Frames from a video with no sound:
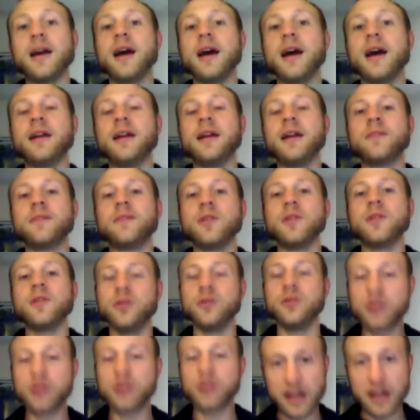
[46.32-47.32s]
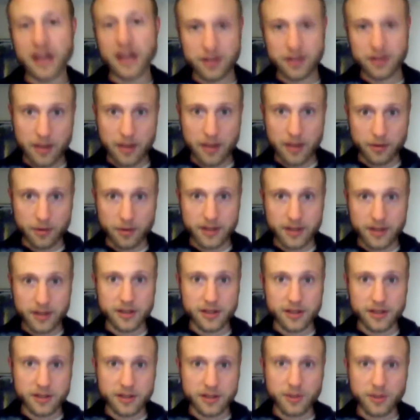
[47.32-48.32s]
And usually, how this
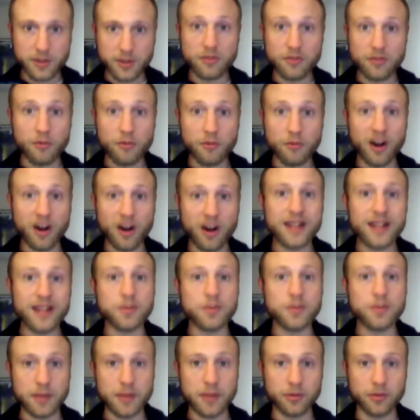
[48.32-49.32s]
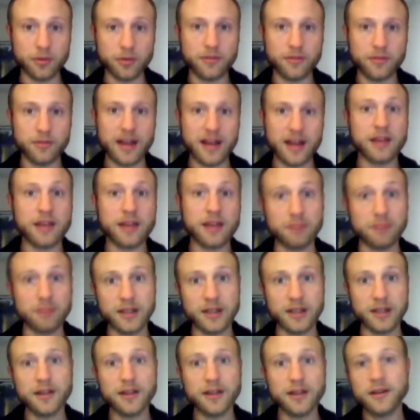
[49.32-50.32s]
operates is we run into people that can
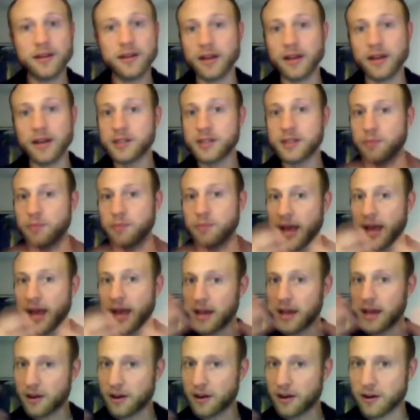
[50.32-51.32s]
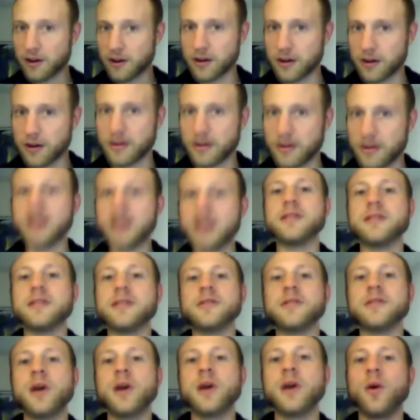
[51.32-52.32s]
really expand our
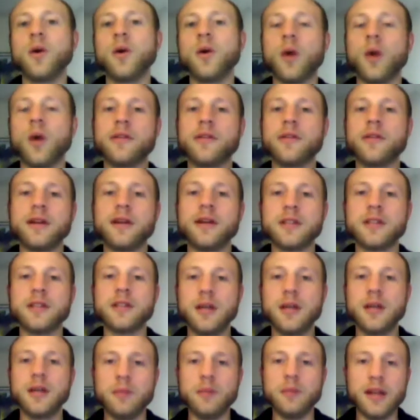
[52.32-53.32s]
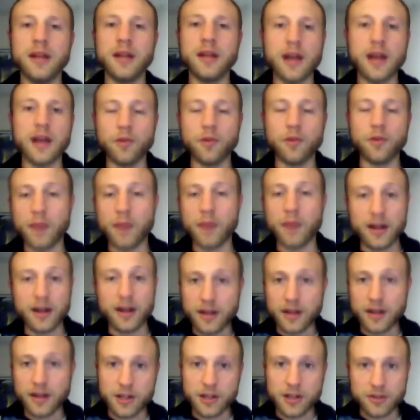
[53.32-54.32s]
horizons, whether it's meeting a
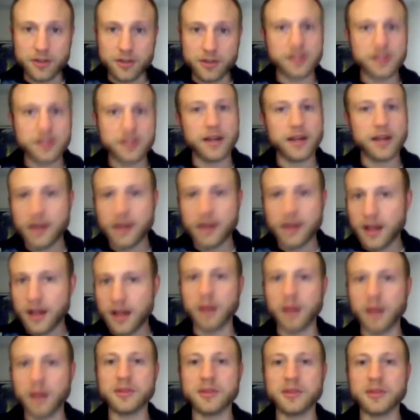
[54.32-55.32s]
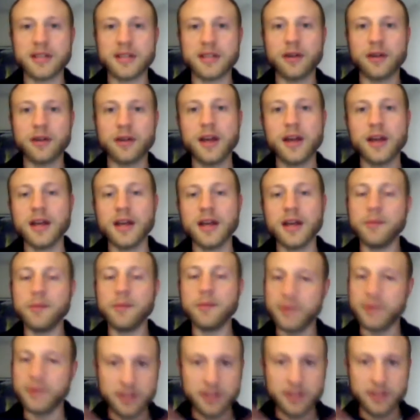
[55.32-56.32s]
romantic interest that helps us out, a
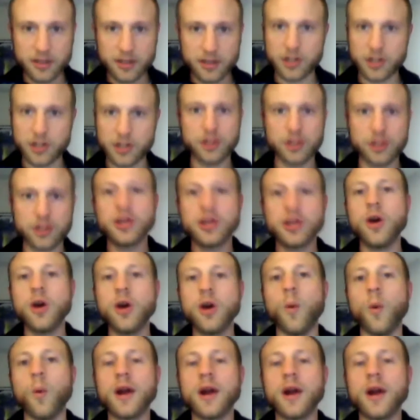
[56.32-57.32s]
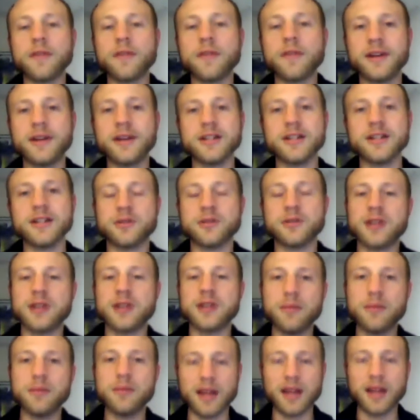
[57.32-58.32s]
business interest, whatever it is, there's
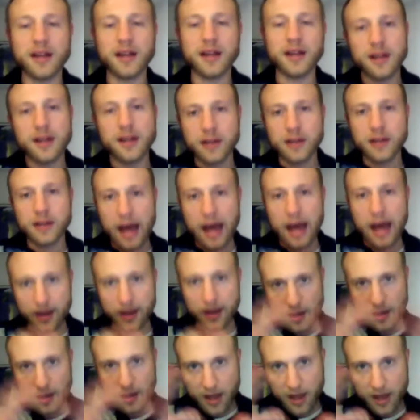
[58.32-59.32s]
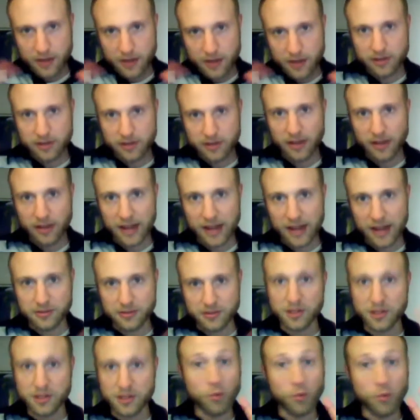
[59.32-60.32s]
something that enters our
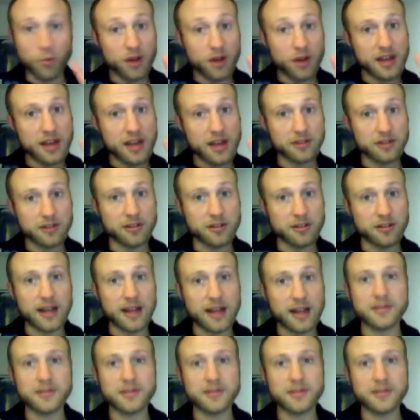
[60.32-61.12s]
lives or someone that enters our